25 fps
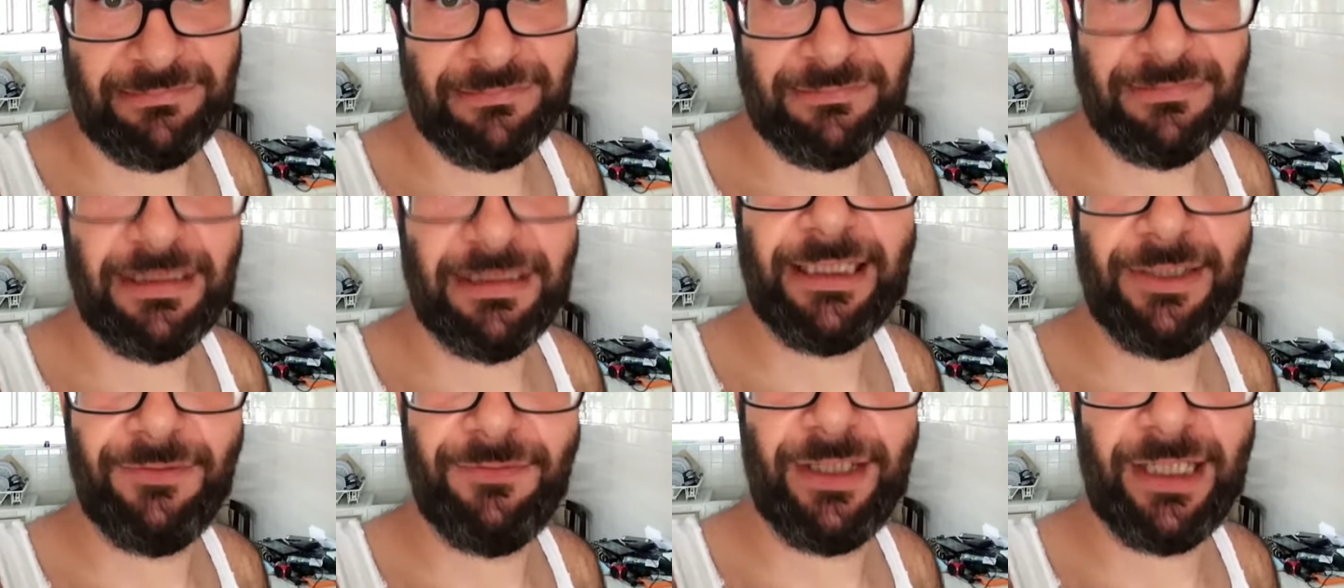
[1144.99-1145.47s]
I
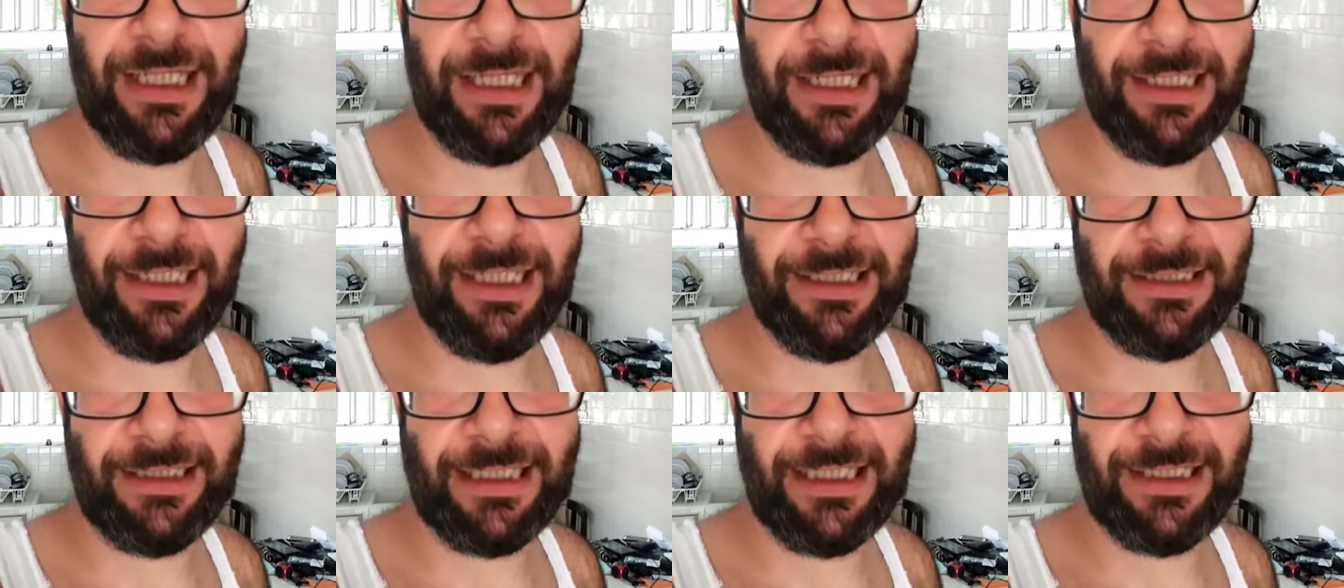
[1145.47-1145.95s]
definitely got to
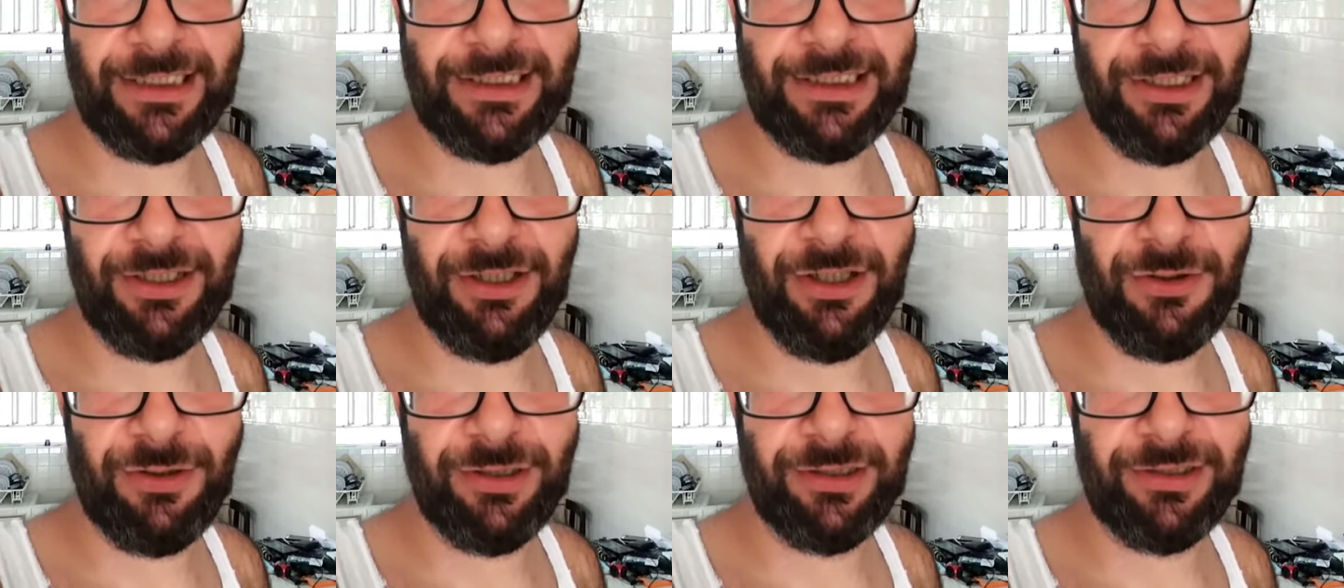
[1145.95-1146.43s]
get that
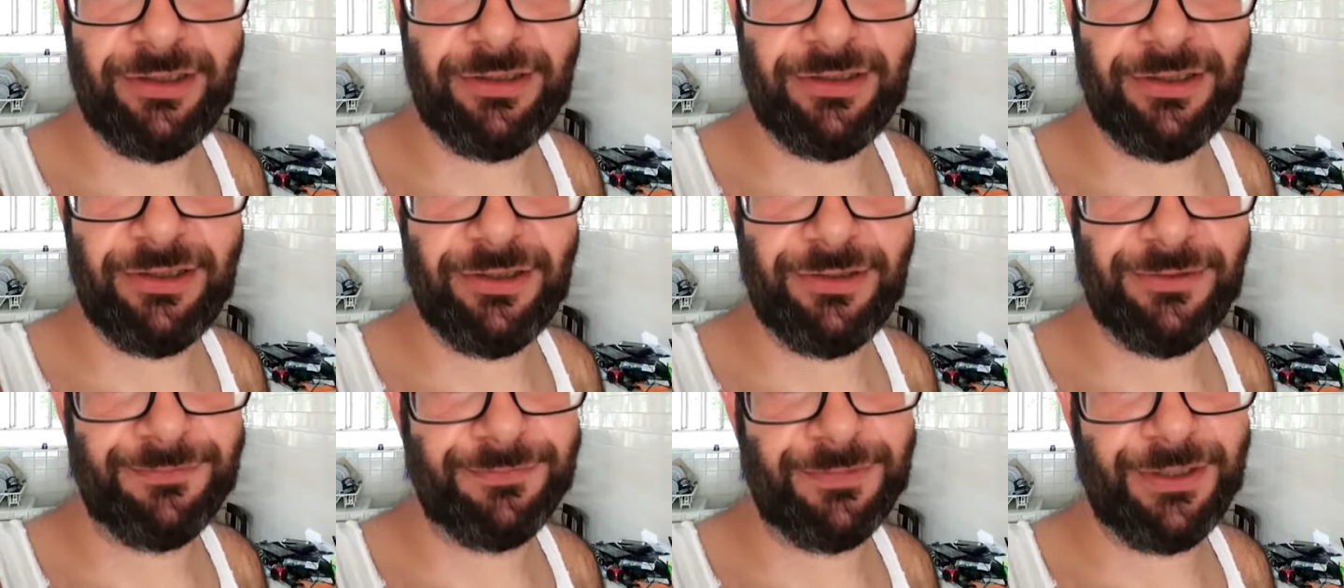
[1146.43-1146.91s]
shit going.
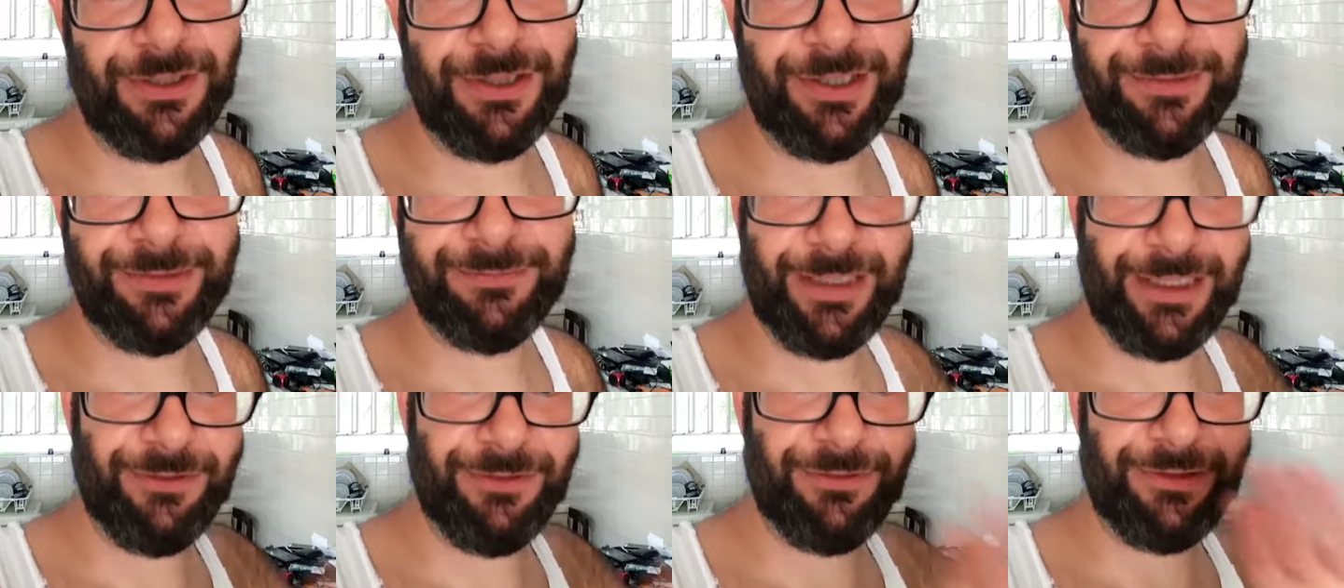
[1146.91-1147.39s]
So, all right,
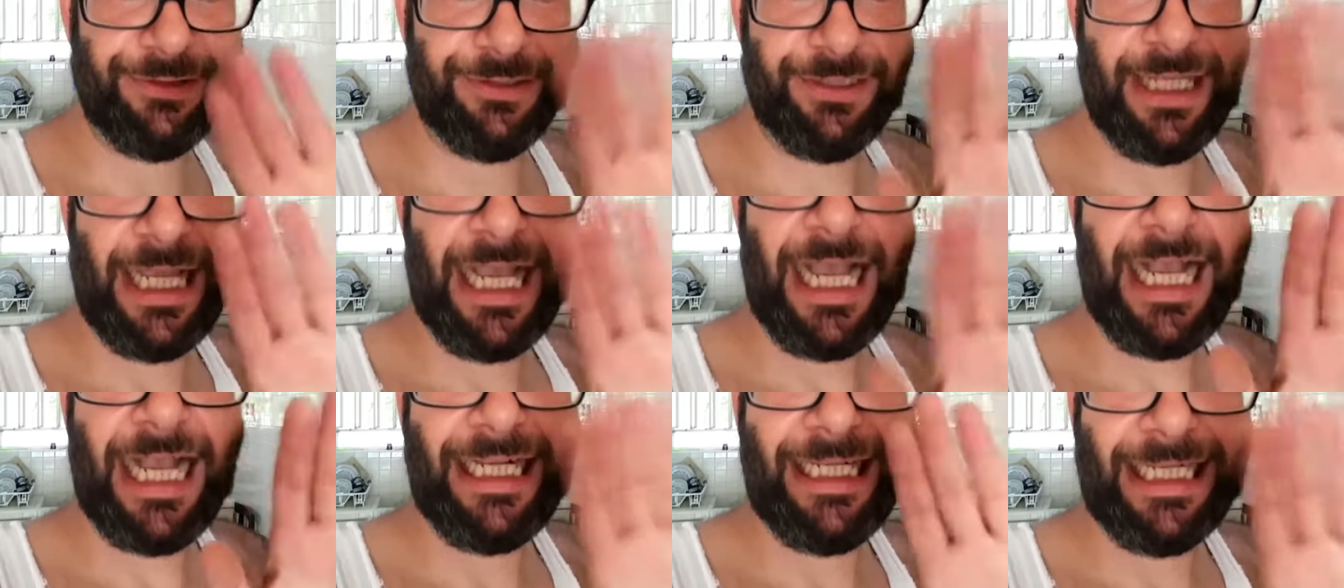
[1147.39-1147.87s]
anyways,
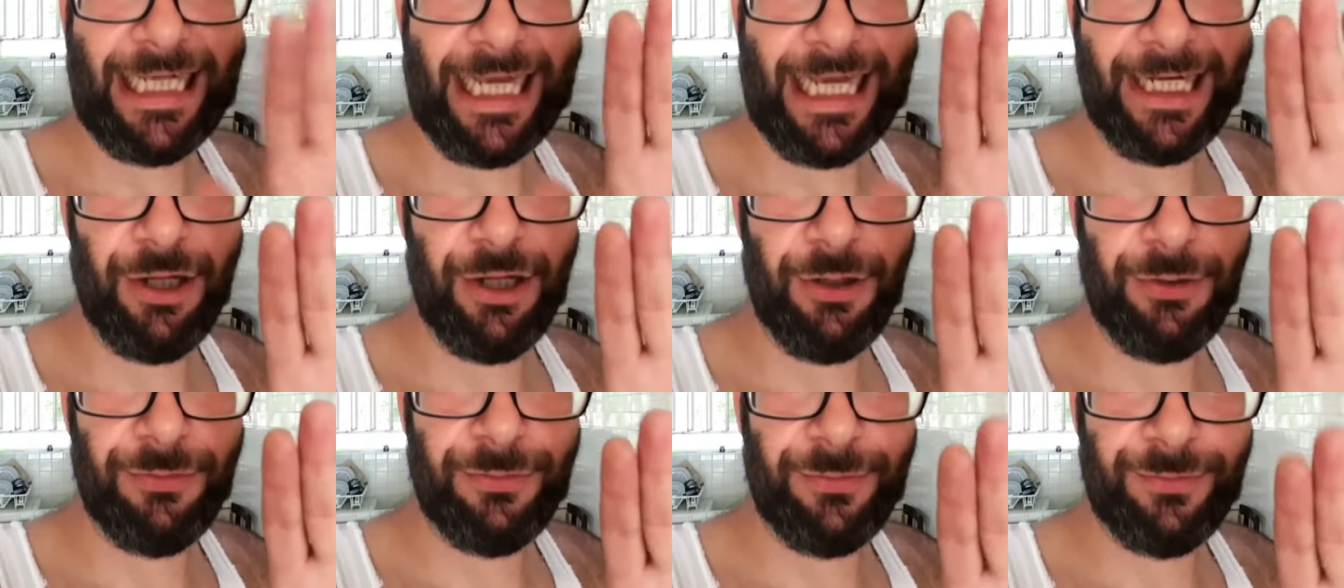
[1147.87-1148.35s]
got to
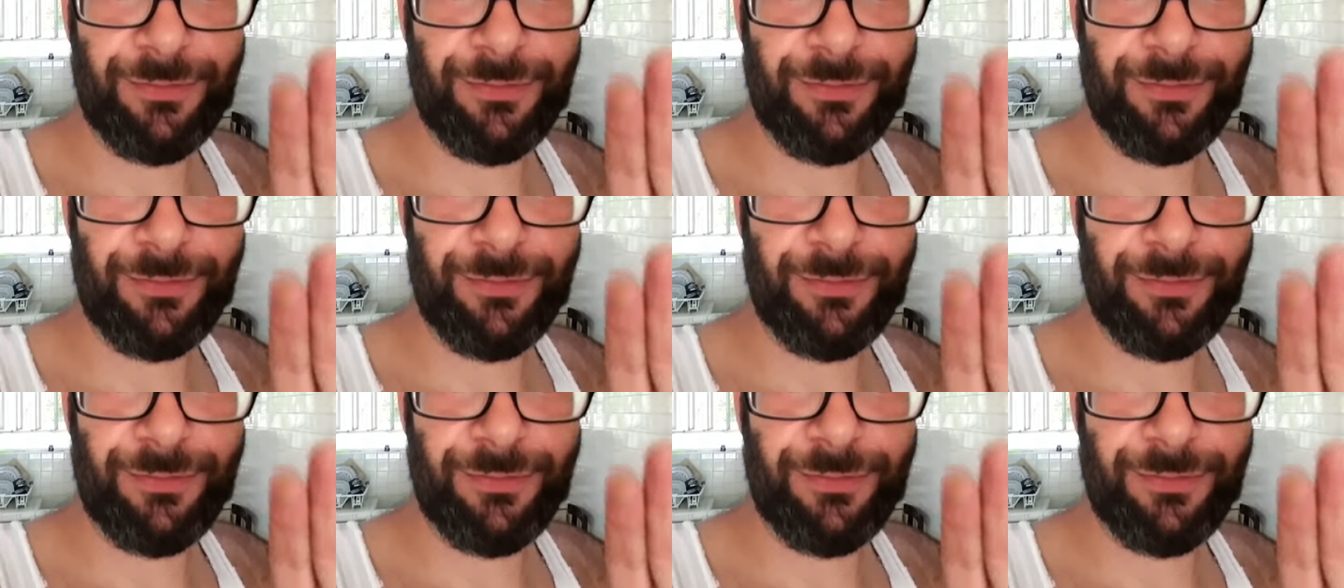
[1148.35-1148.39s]
go.